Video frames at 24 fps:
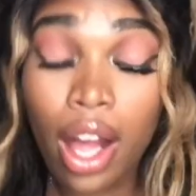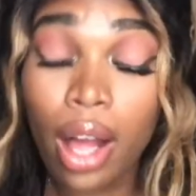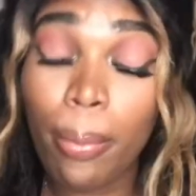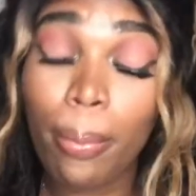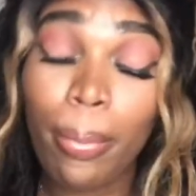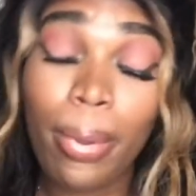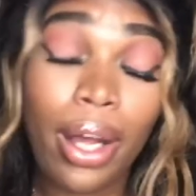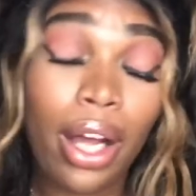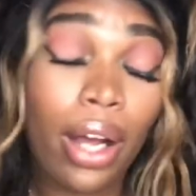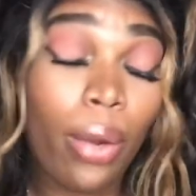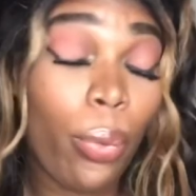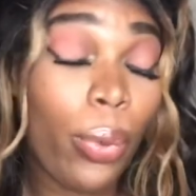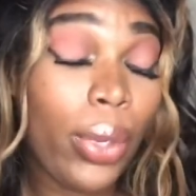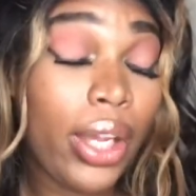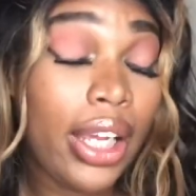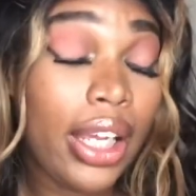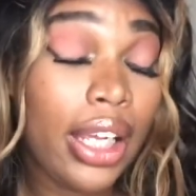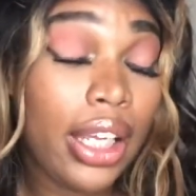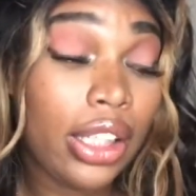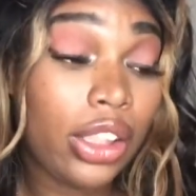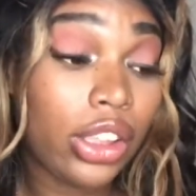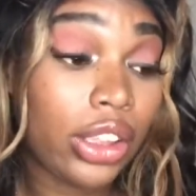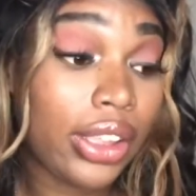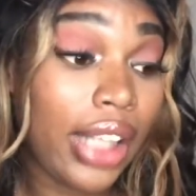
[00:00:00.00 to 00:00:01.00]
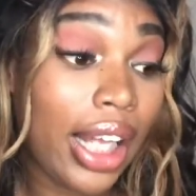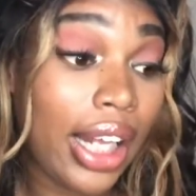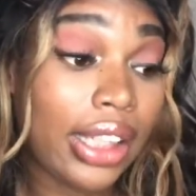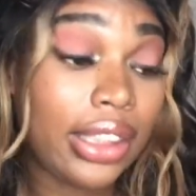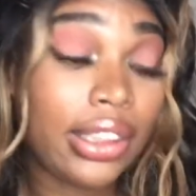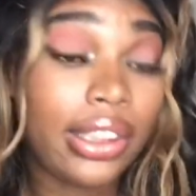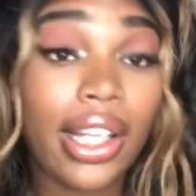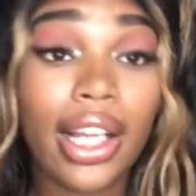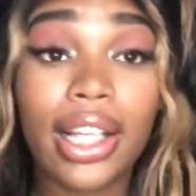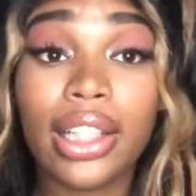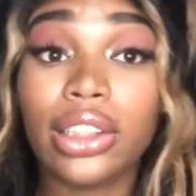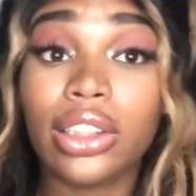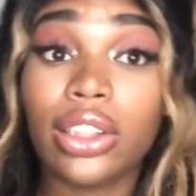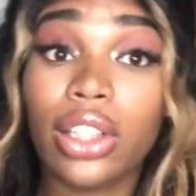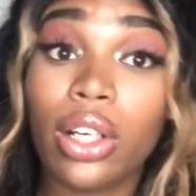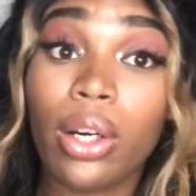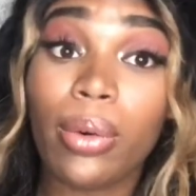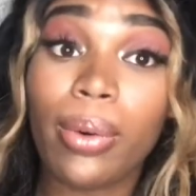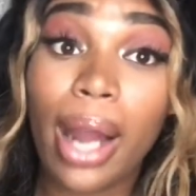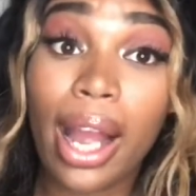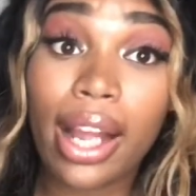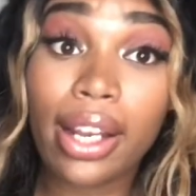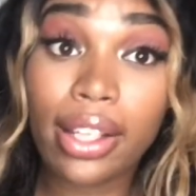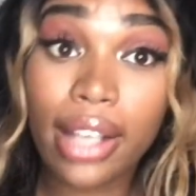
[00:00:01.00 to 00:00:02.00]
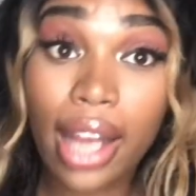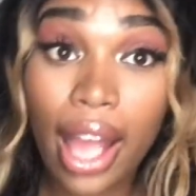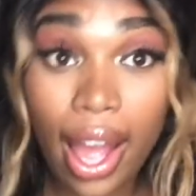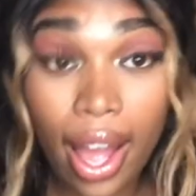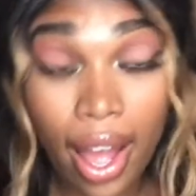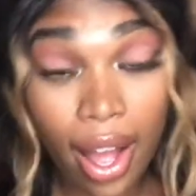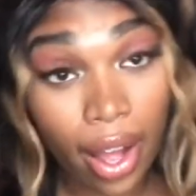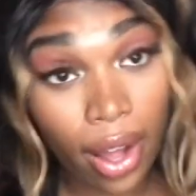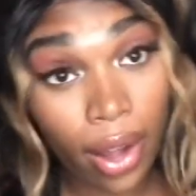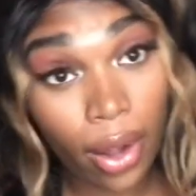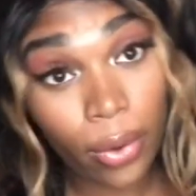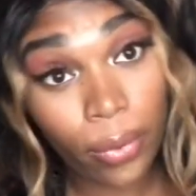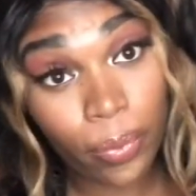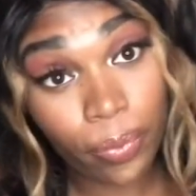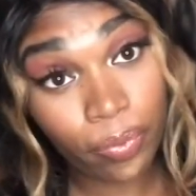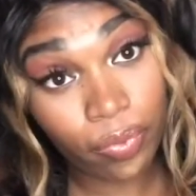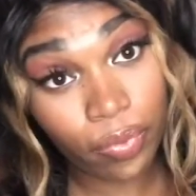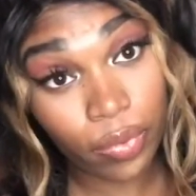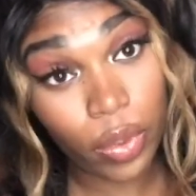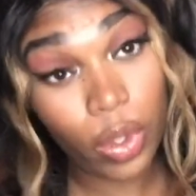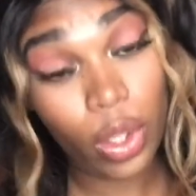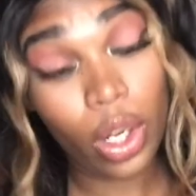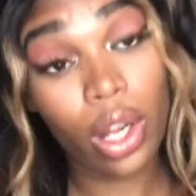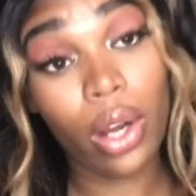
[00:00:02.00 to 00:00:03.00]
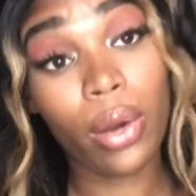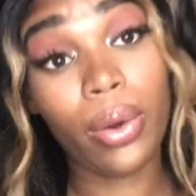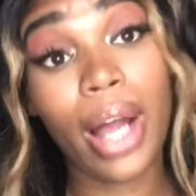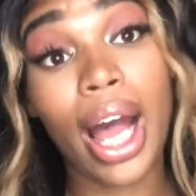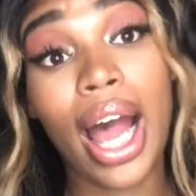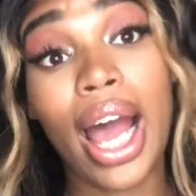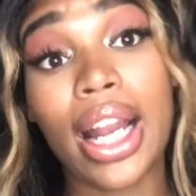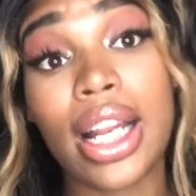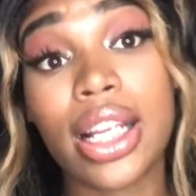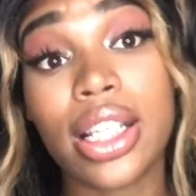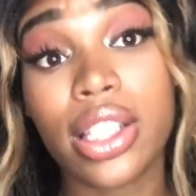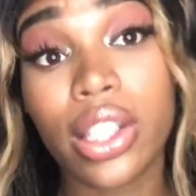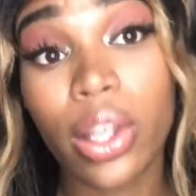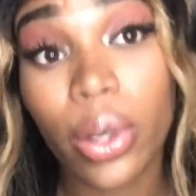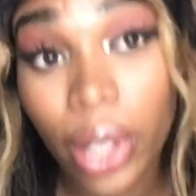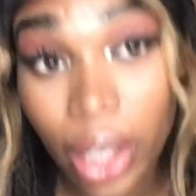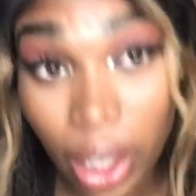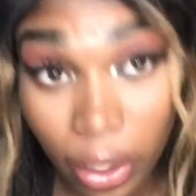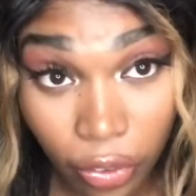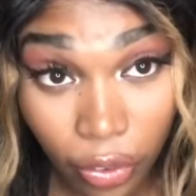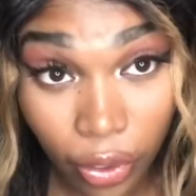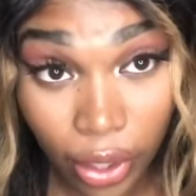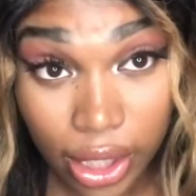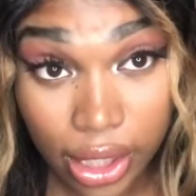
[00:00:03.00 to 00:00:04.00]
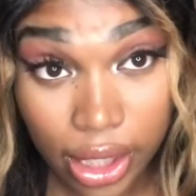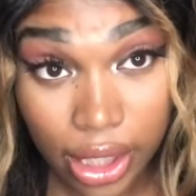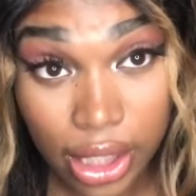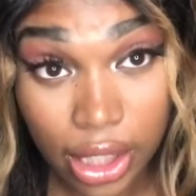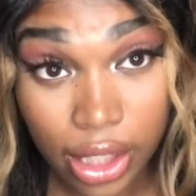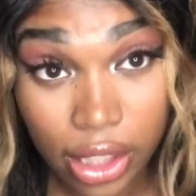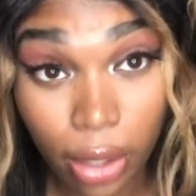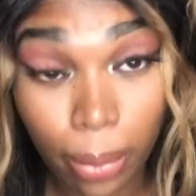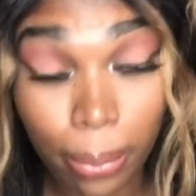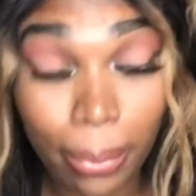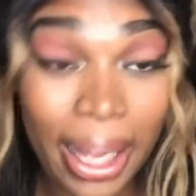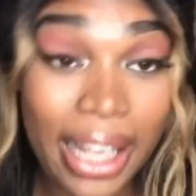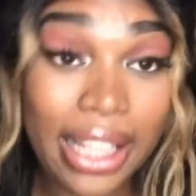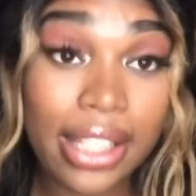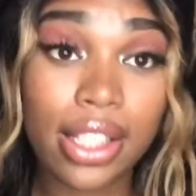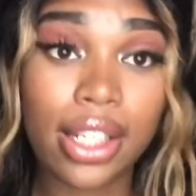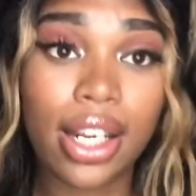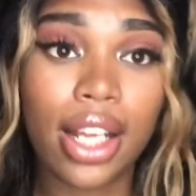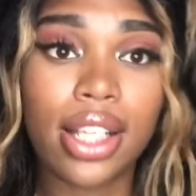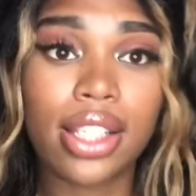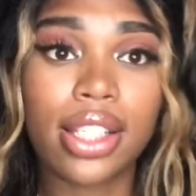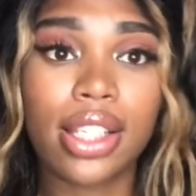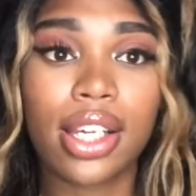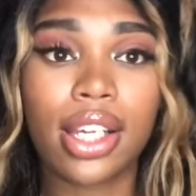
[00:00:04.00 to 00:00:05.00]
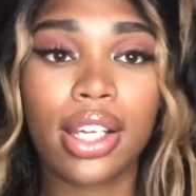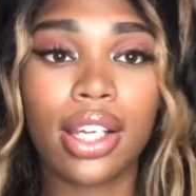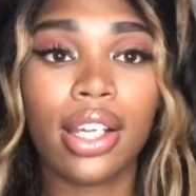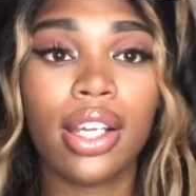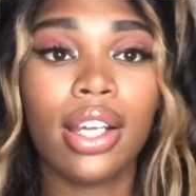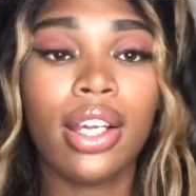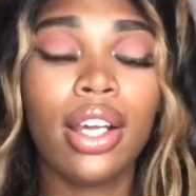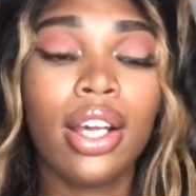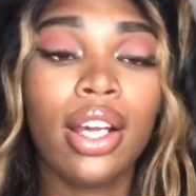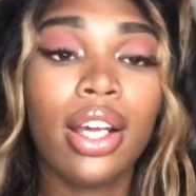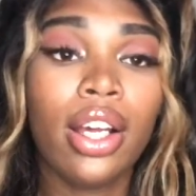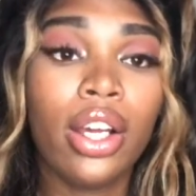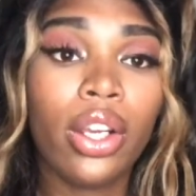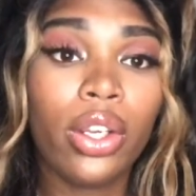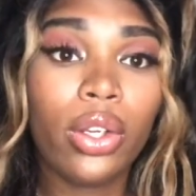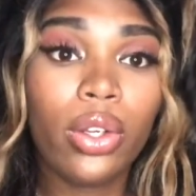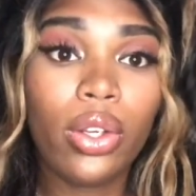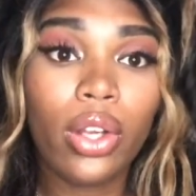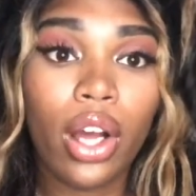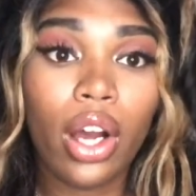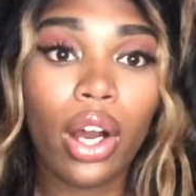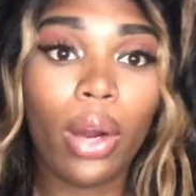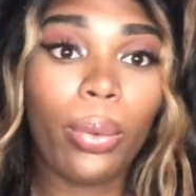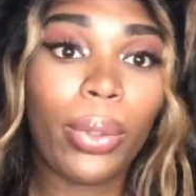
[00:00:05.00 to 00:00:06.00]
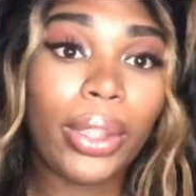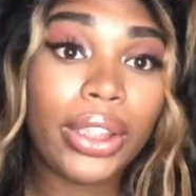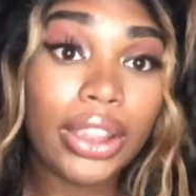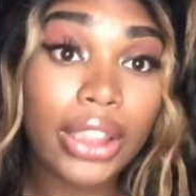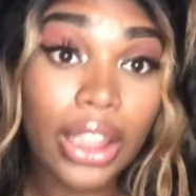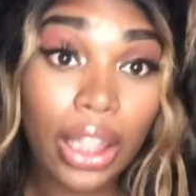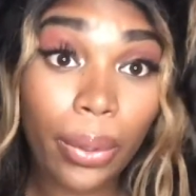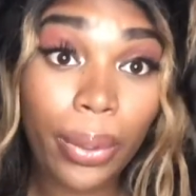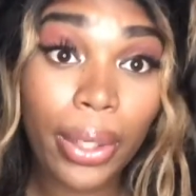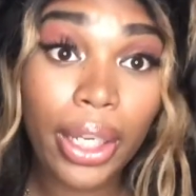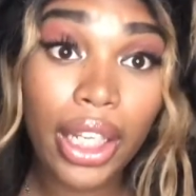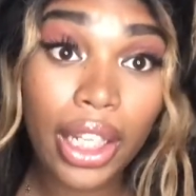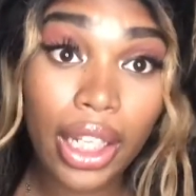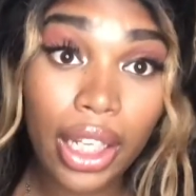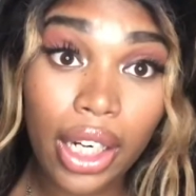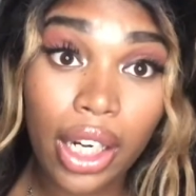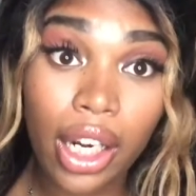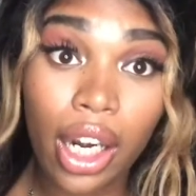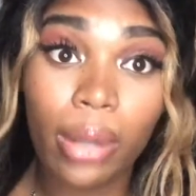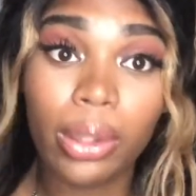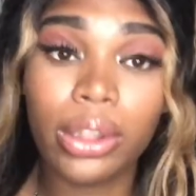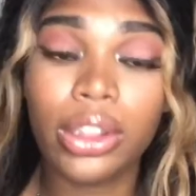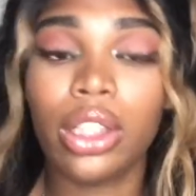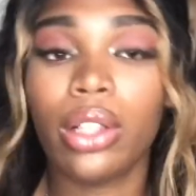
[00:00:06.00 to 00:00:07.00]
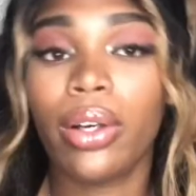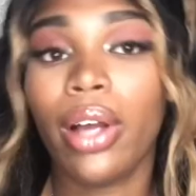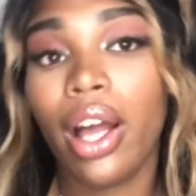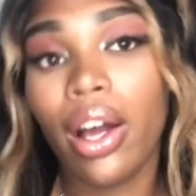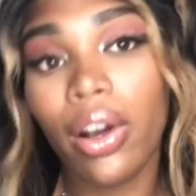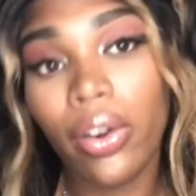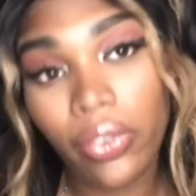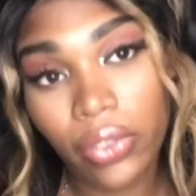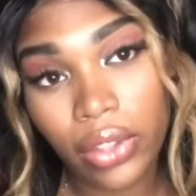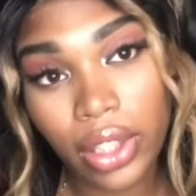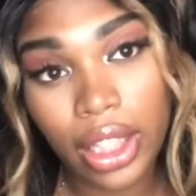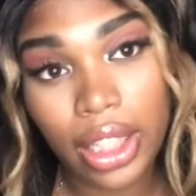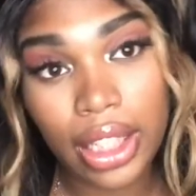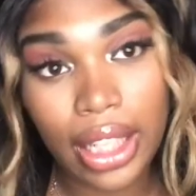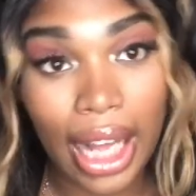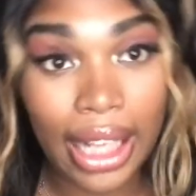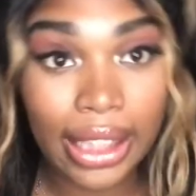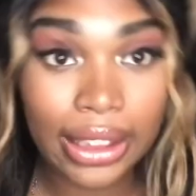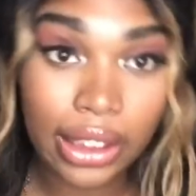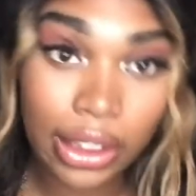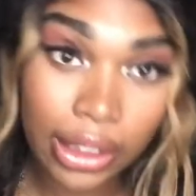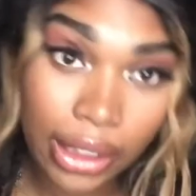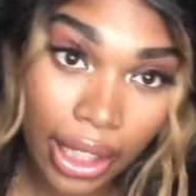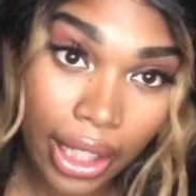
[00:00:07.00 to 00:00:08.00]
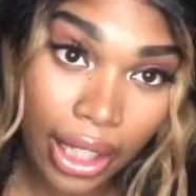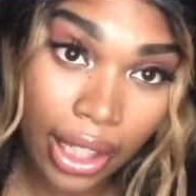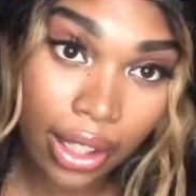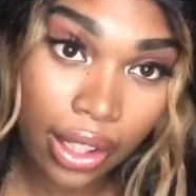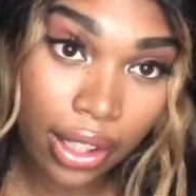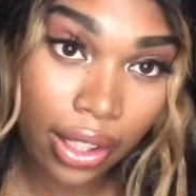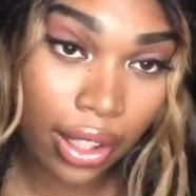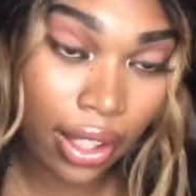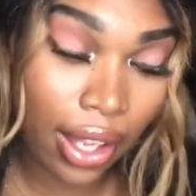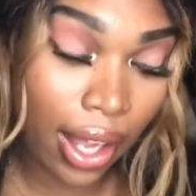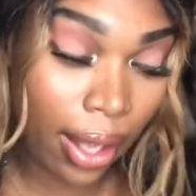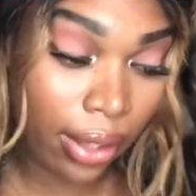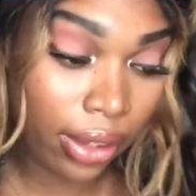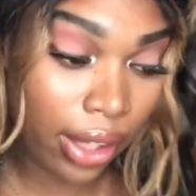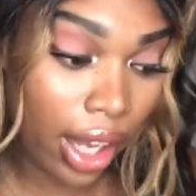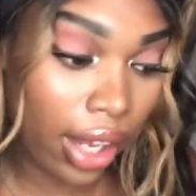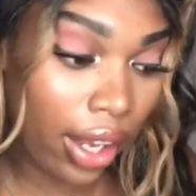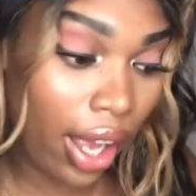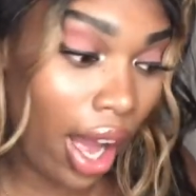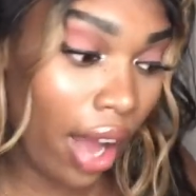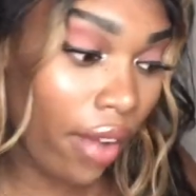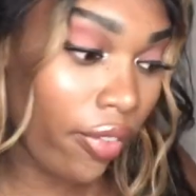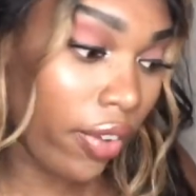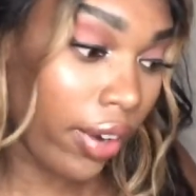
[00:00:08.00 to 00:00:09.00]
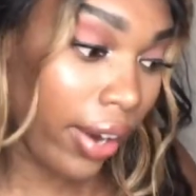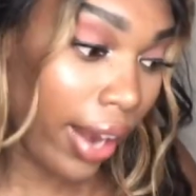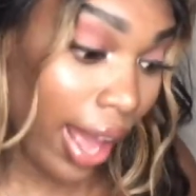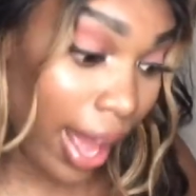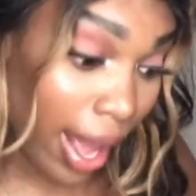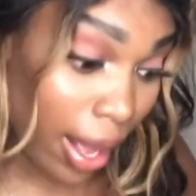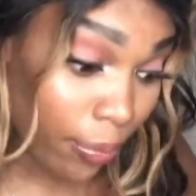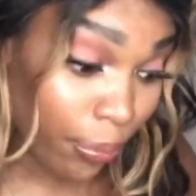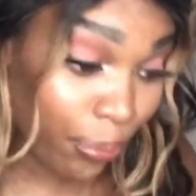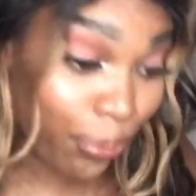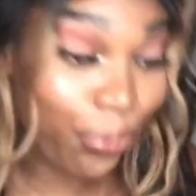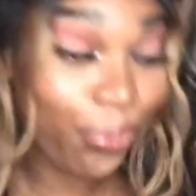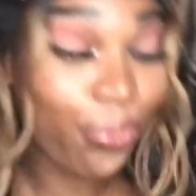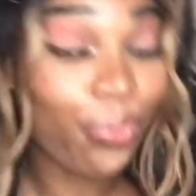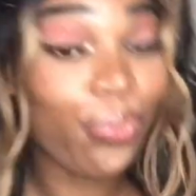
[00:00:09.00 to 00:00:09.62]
But we just had a standstill right now. You know, God is still here for us. He's still blessing us. And, you know, we're still here. We're still healthy, not sick. I thank God for that.